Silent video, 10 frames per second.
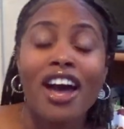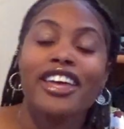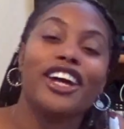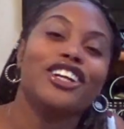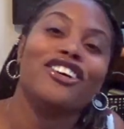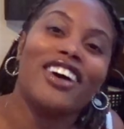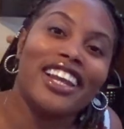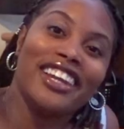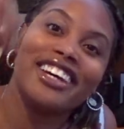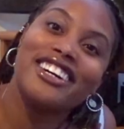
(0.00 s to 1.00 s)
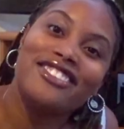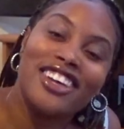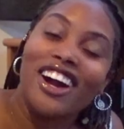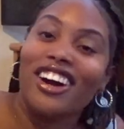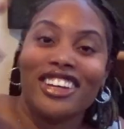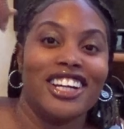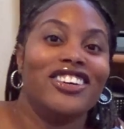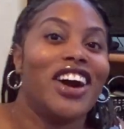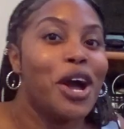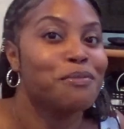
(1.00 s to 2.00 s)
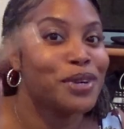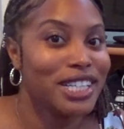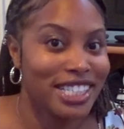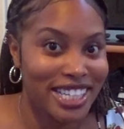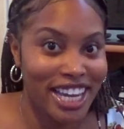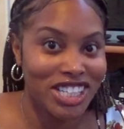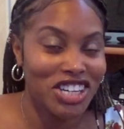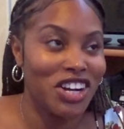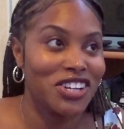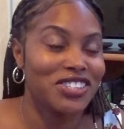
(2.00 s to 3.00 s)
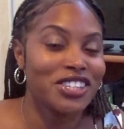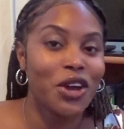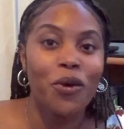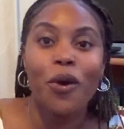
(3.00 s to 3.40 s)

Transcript: Y'all know I love y'all. Y'all know I appreciate y'all. So